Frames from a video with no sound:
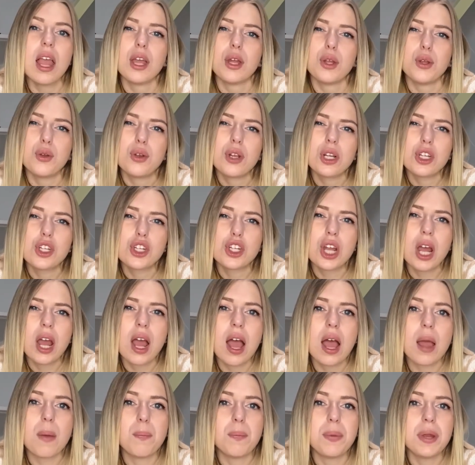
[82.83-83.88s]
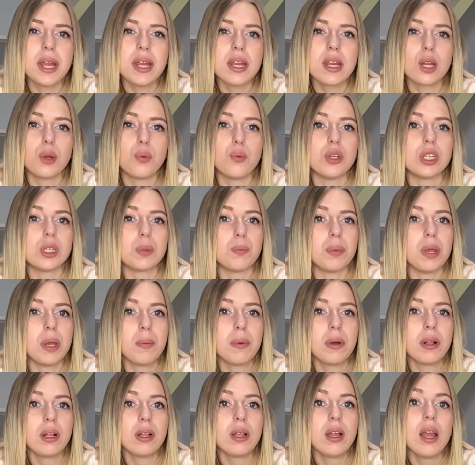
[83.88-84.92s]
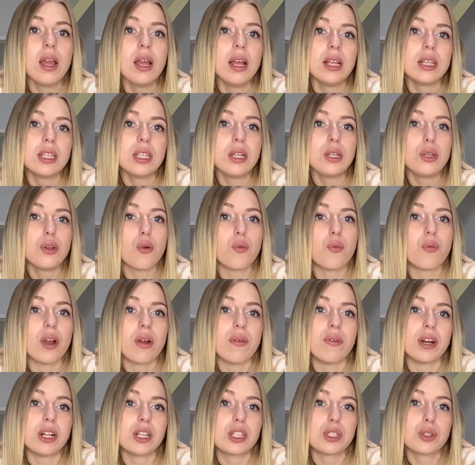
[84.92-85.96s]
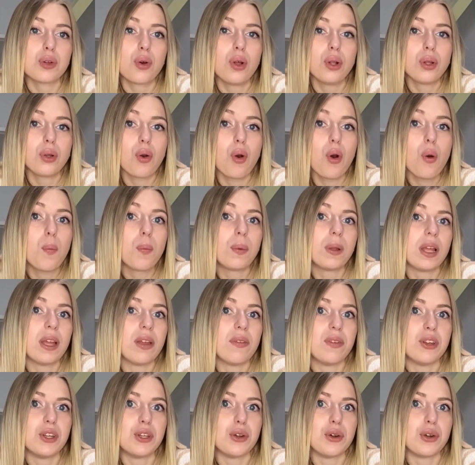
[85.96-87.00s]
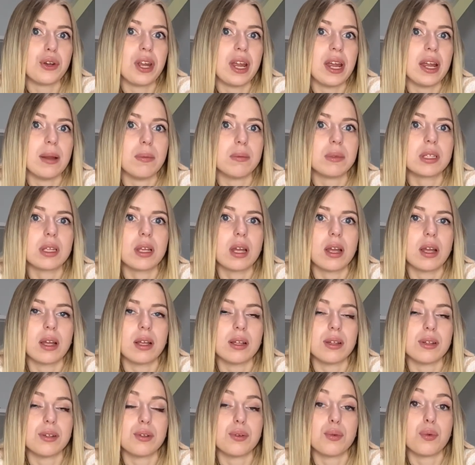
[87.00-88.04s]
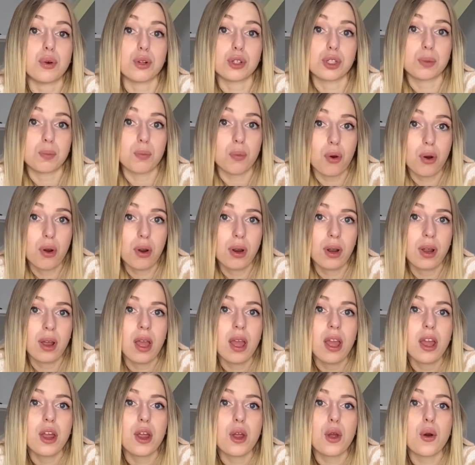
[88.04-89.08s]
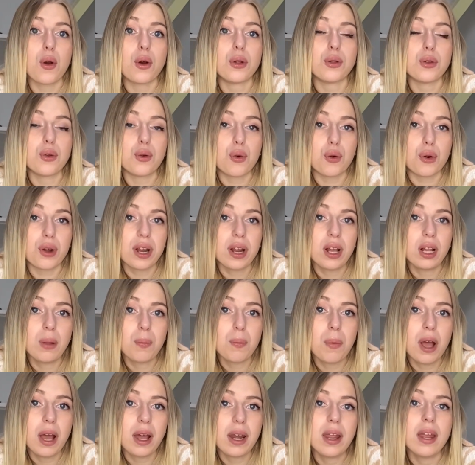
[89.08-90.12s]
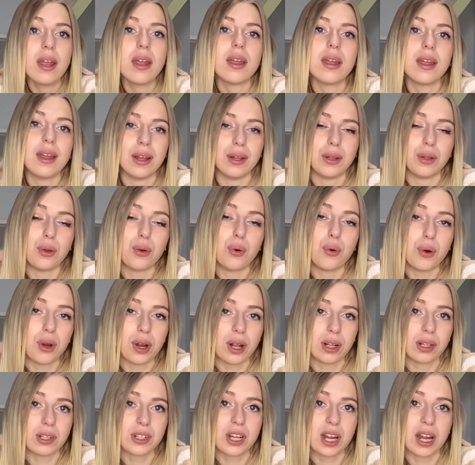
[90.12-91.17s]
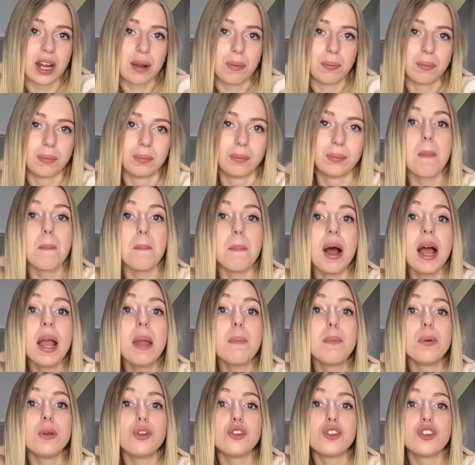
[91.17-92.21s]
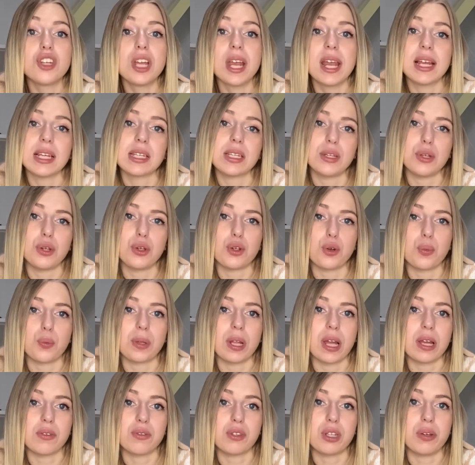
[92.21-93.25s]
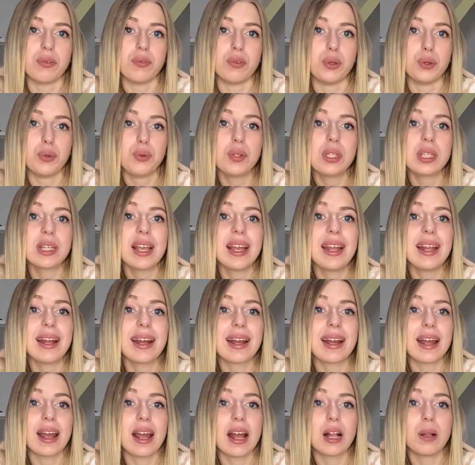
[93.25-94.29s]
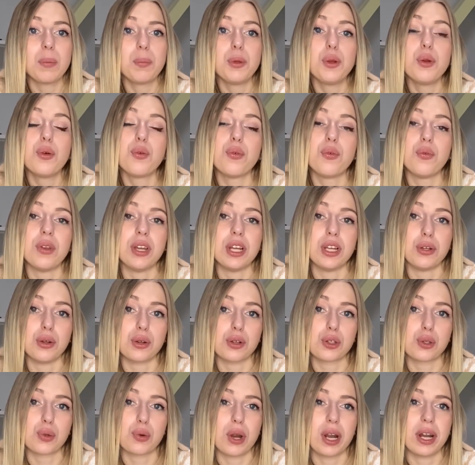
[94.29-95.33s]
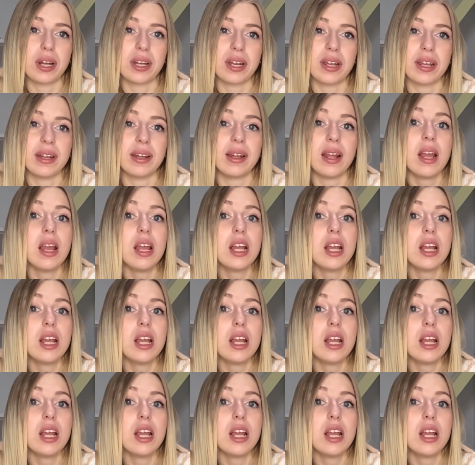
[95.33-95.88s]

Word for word: You can share opinion with people, sing your favorite song or play video games, and what's more, earn real money in real time. By purchasing YouTube live stream views can help your videos ranking.